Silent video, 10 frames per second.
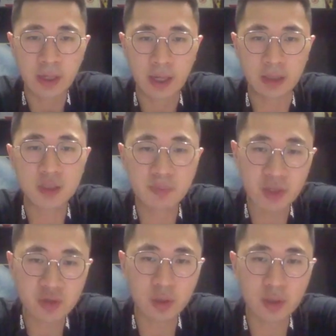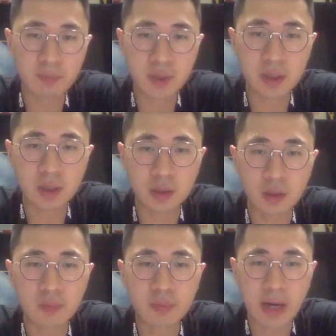And especially being a
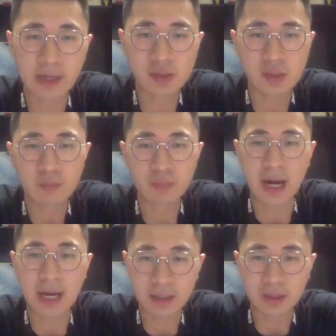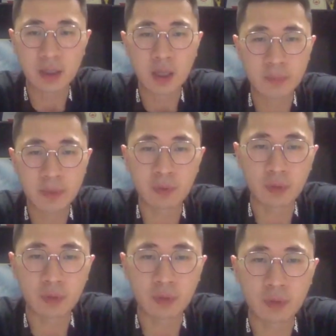lower price product,
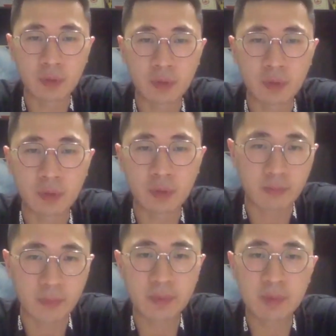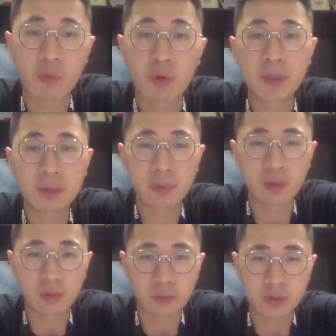people, uh, maybe more
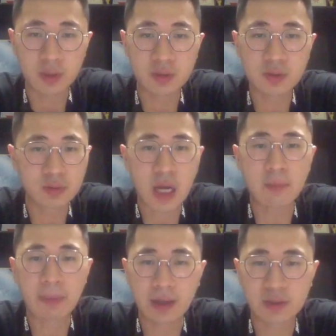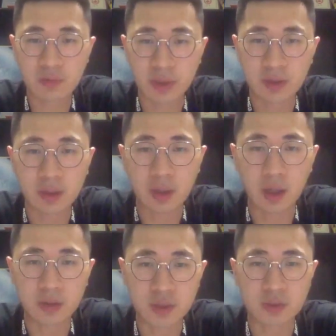people tends to not buy a screen uh,
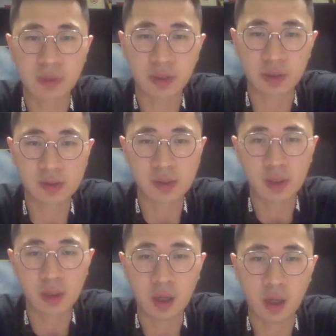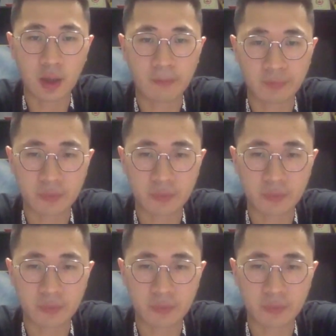just because uh,